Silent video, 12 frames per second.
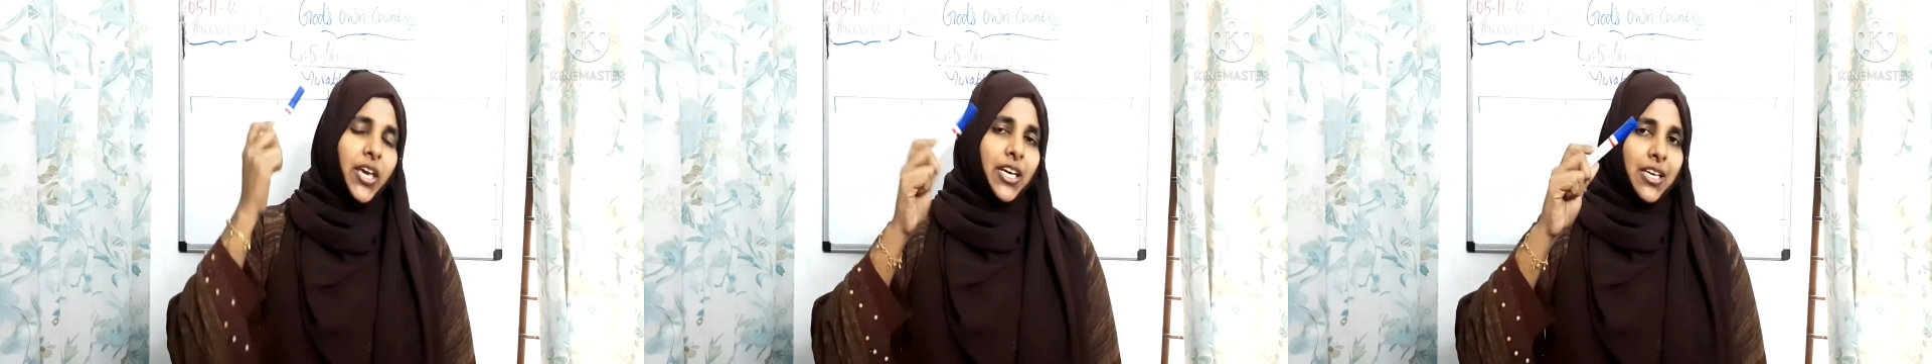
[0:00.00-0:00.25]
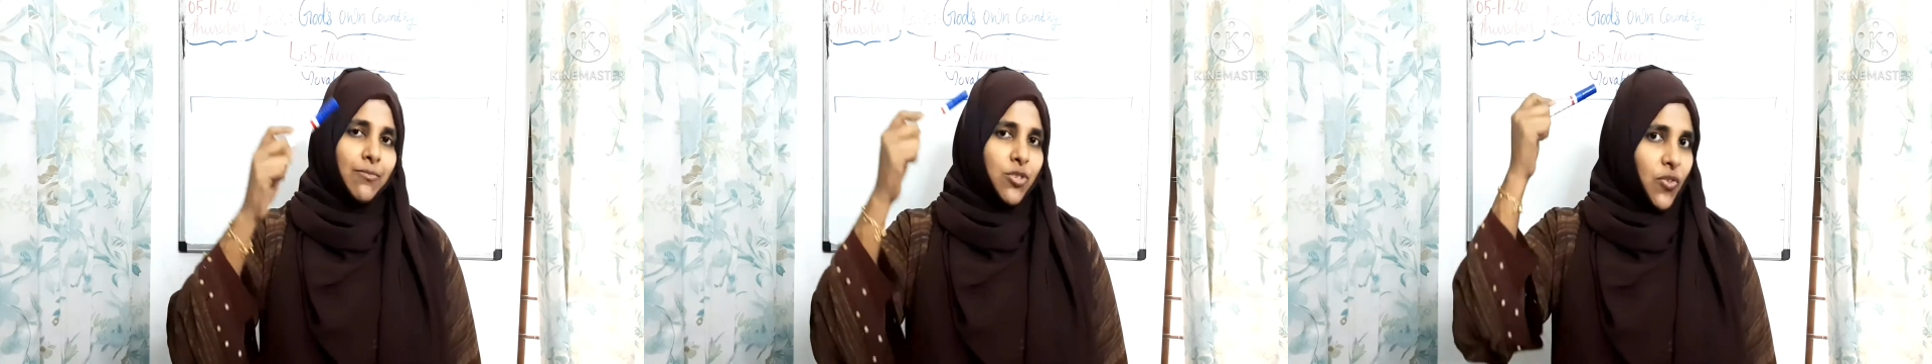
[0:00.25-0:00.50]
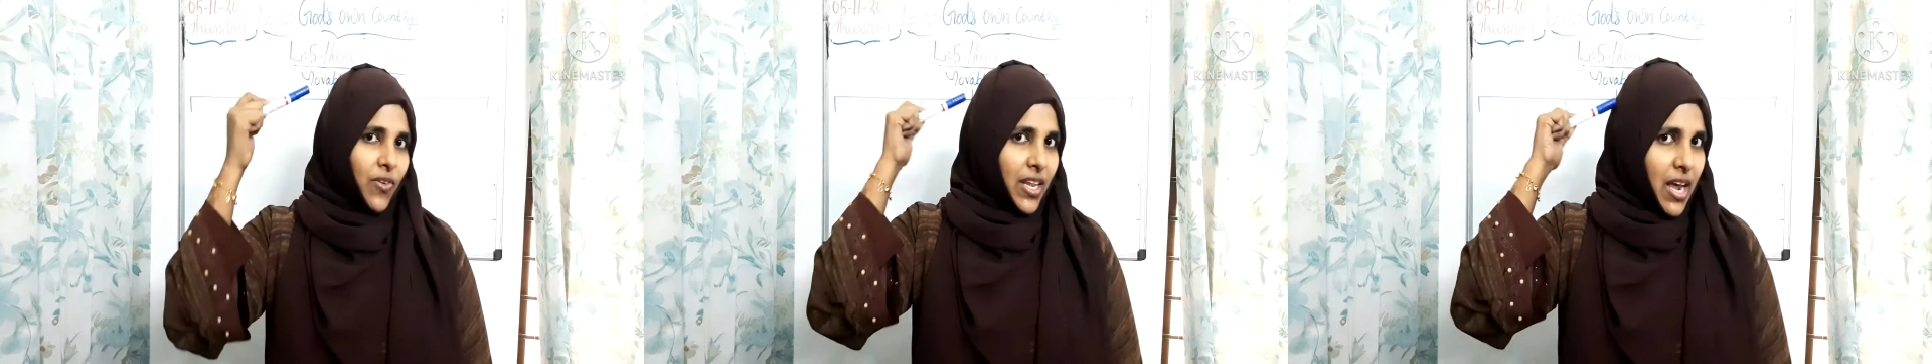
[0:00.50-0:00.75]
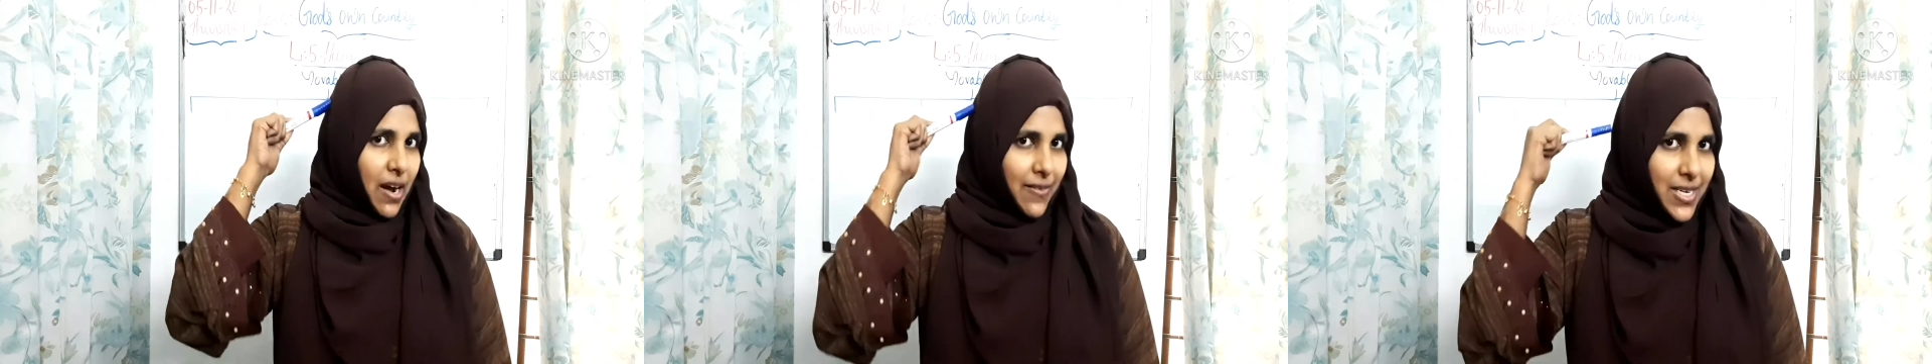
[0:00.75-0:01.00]
In between
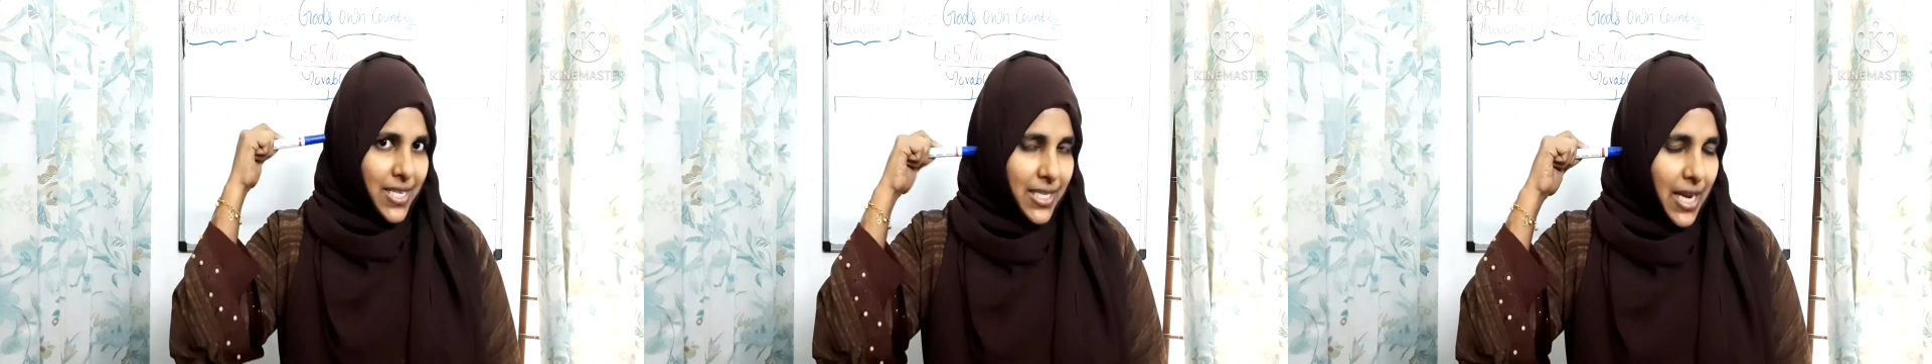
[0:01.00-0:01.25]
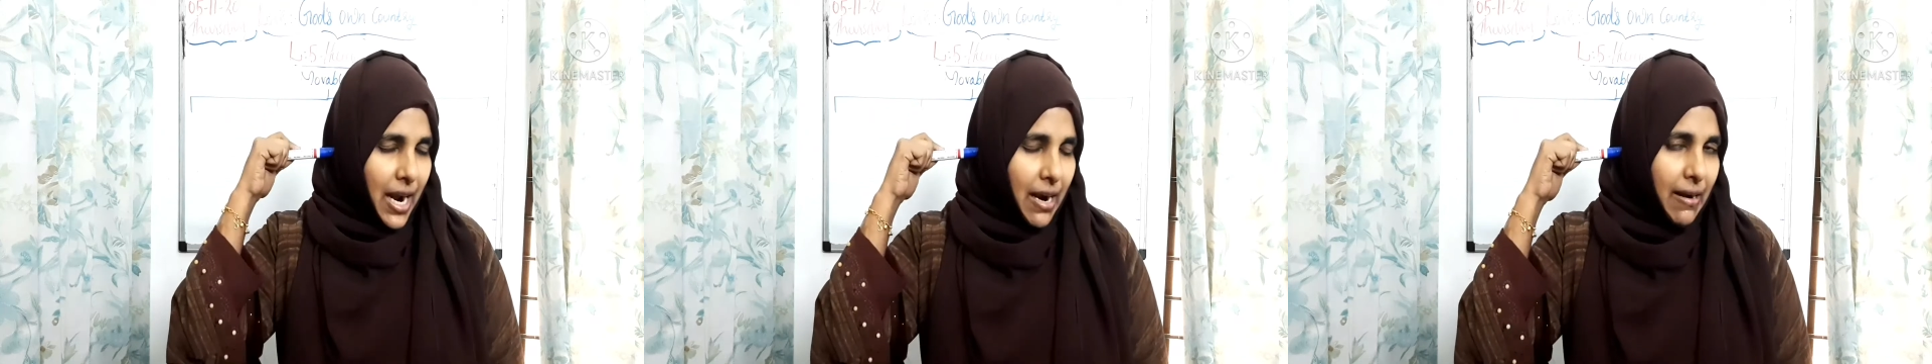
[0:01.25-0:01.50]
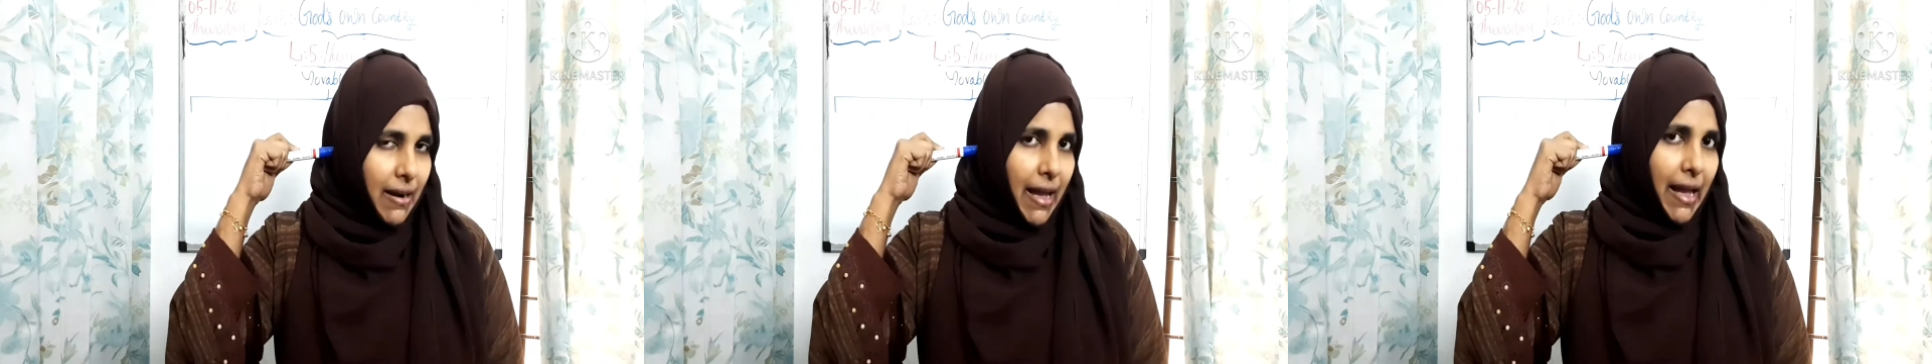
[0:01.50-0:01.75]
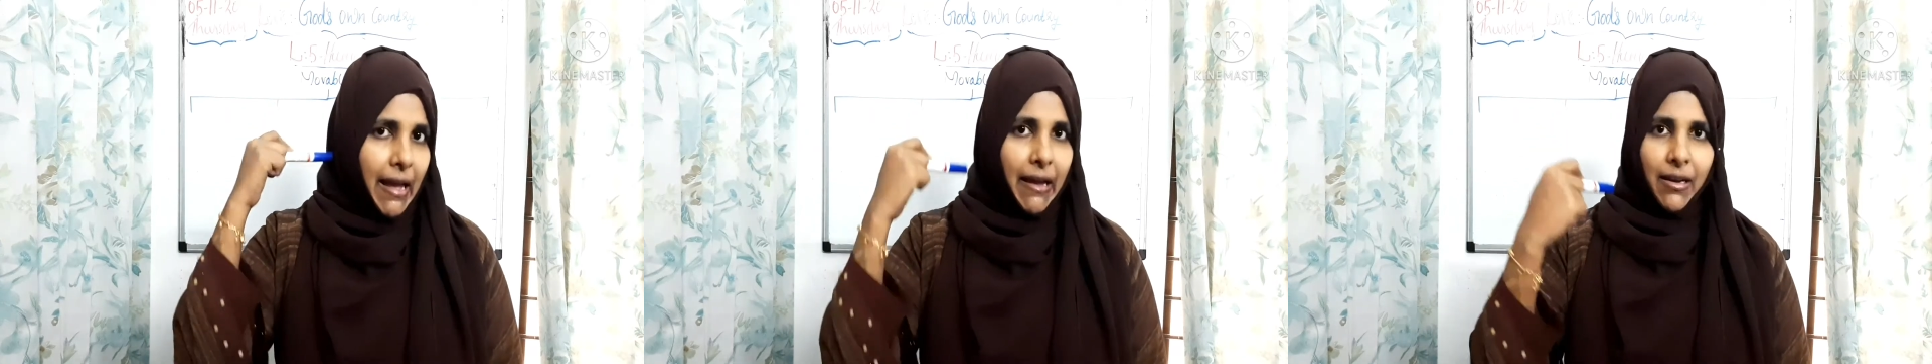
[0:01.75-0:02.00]
our skull
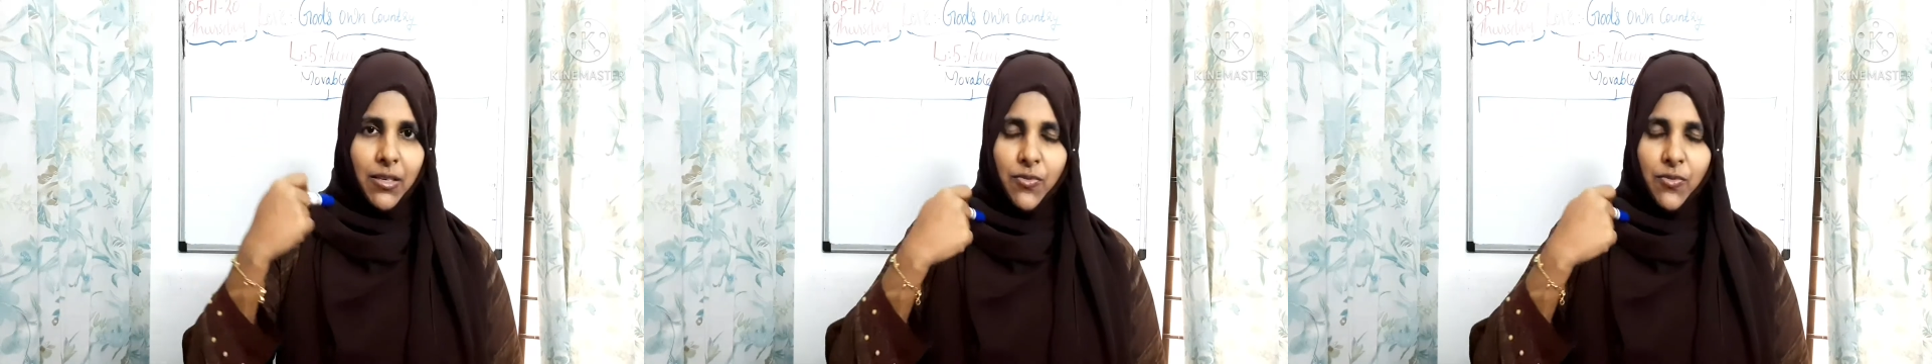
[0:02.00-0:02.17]
and